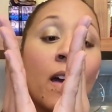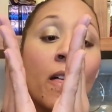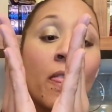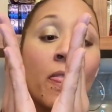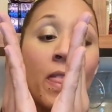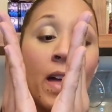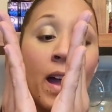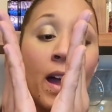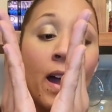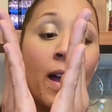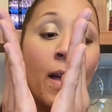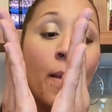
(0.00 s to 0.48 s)

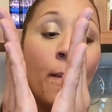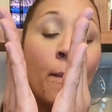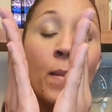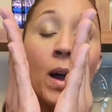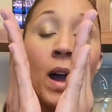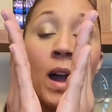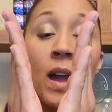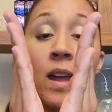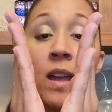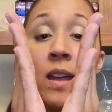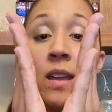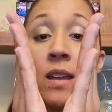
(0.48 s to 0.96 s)
that
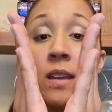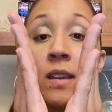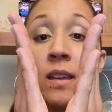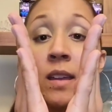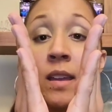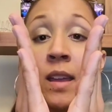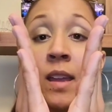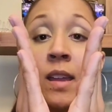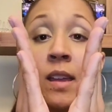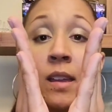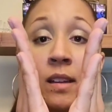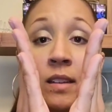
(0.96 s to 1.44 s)
my
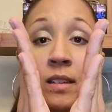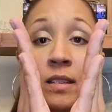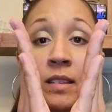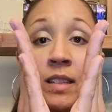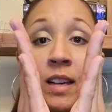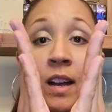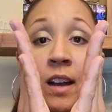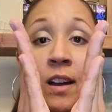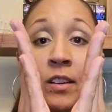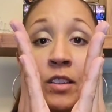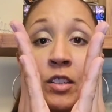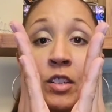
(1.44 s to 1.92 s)
hands
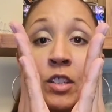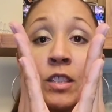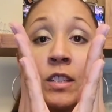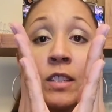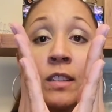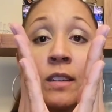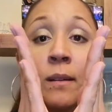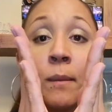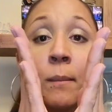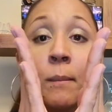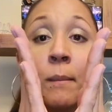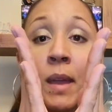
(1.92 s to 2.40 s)
are
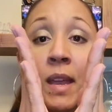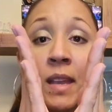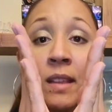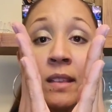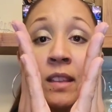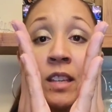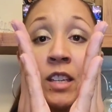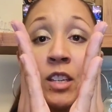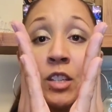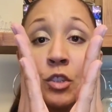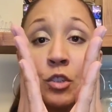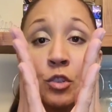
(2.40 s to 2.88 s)
still
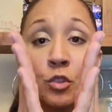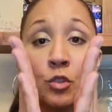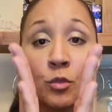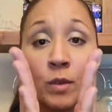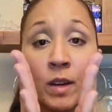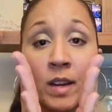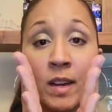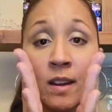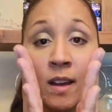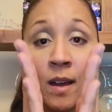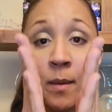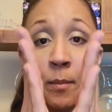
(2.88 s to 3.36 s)
mainly
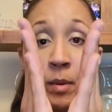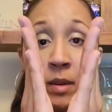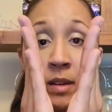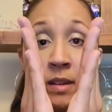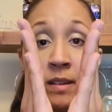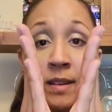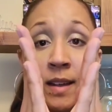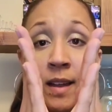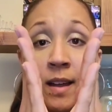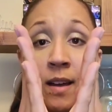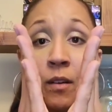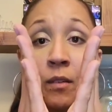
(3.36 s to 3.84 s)
straight up
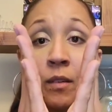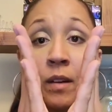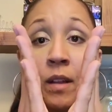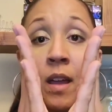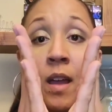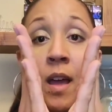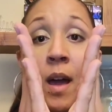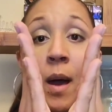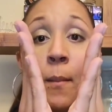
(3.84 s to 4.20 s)
and down.